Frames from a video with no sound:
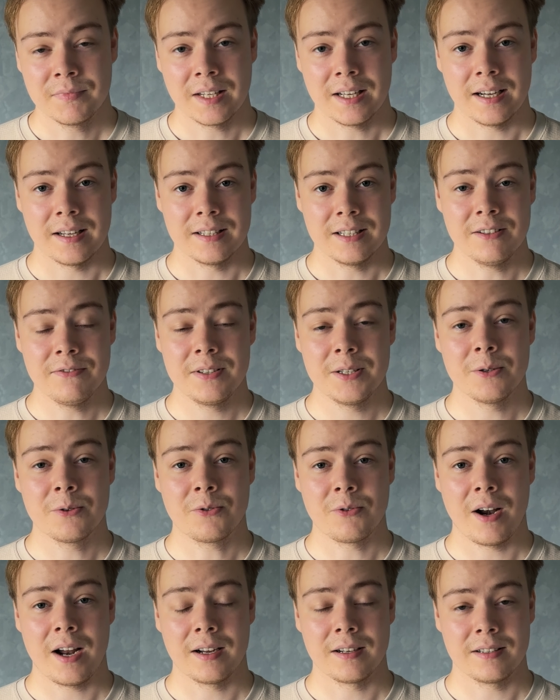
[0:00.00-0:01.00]
And if you
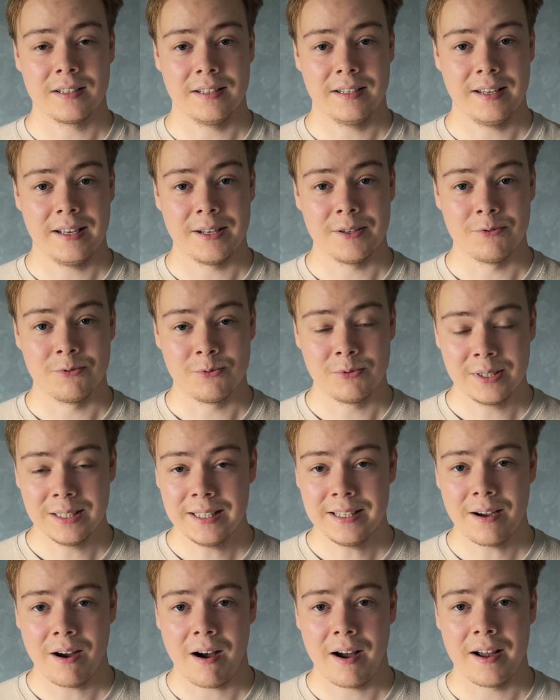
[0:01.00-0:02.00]
crank a
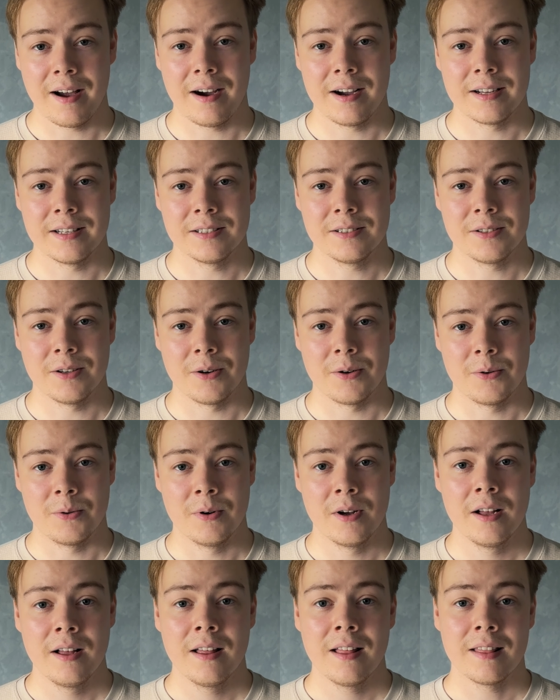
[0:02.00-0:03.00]
really high ISO,
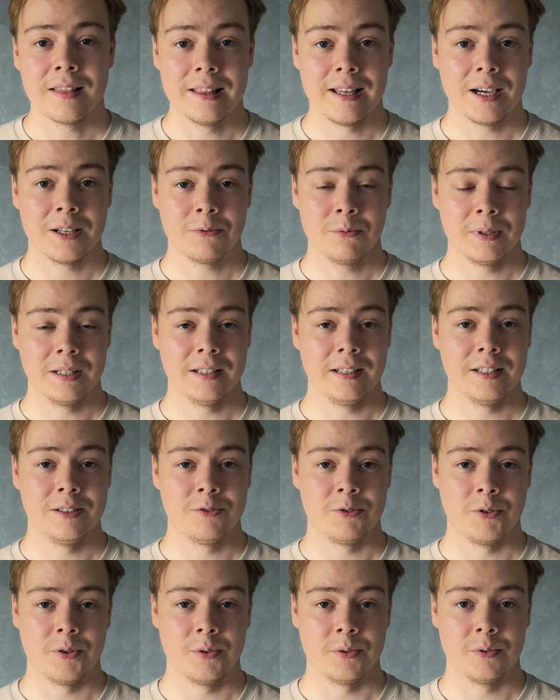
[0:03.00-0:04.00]
that will
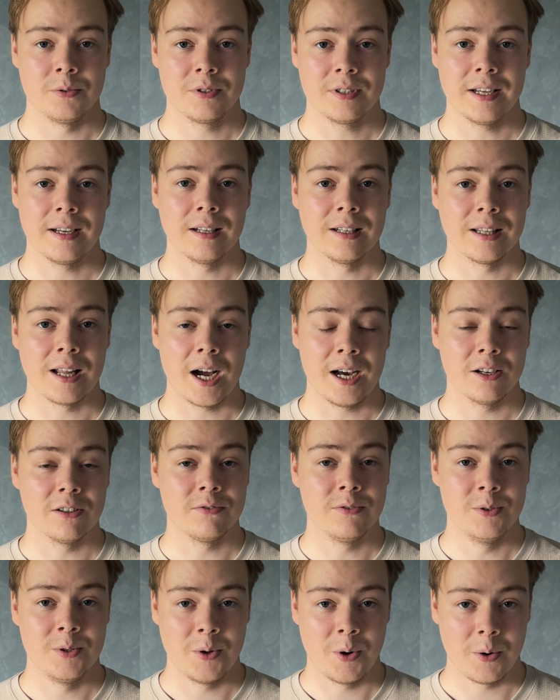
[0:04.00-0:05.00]
introduce a lot
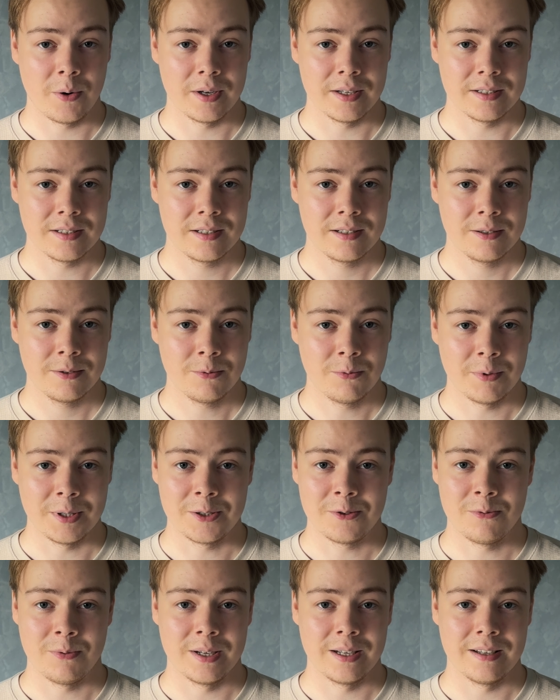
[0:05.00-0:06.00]
of noise,
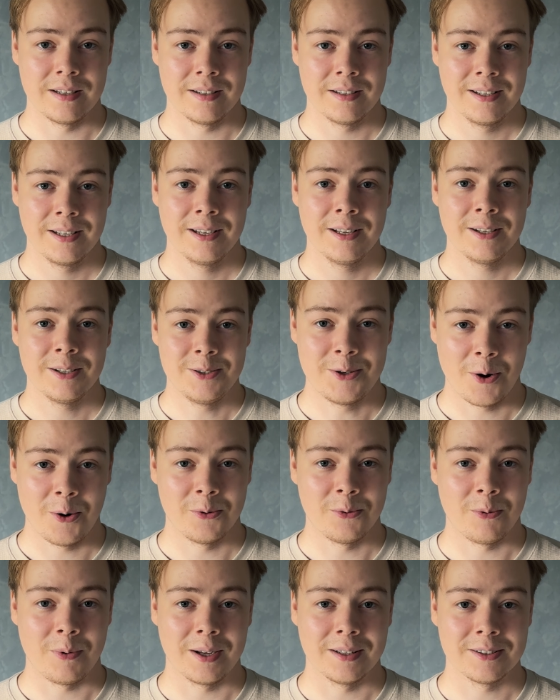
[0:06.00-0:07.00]
which we
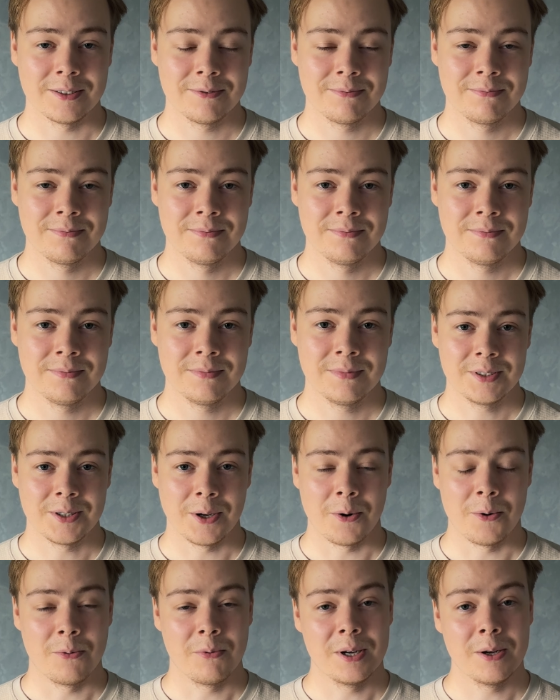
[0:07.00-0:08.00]
don't want.
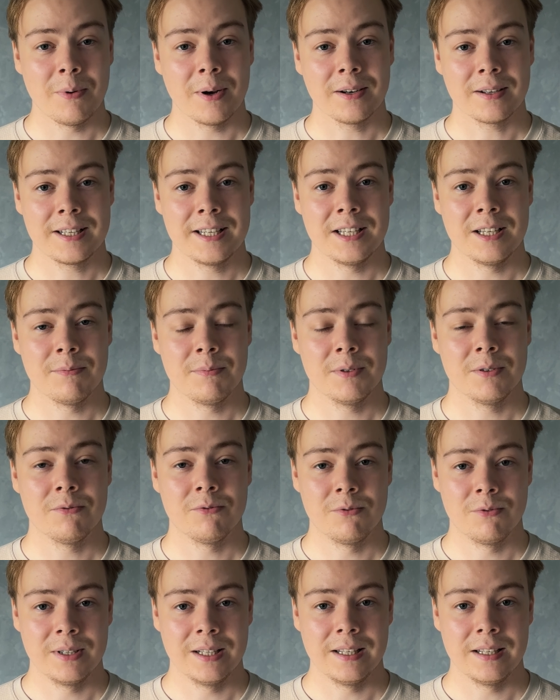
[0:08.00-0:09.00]
So we want to keep
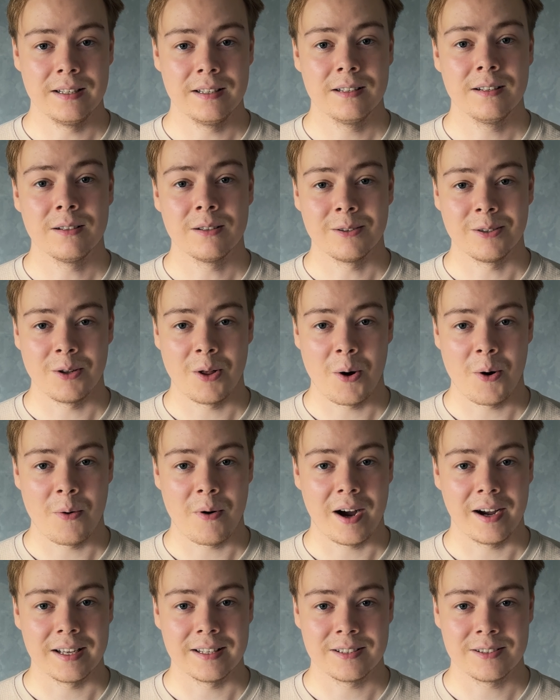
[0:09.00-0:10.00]
really low
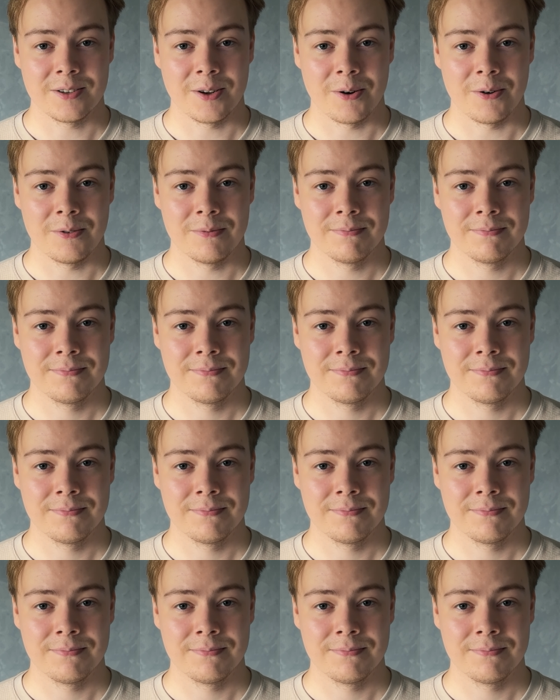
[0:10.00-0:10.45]
ISO.